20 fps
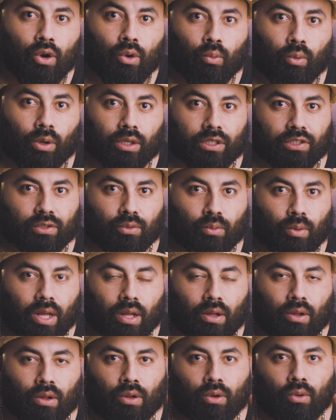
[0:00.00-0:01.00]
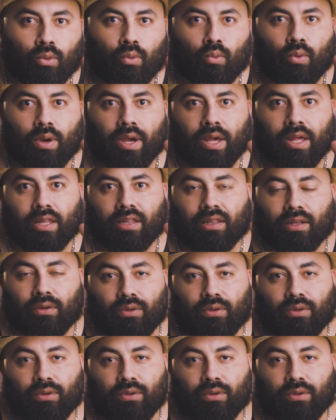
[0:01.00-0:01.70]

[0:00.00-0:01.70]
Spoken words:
works well with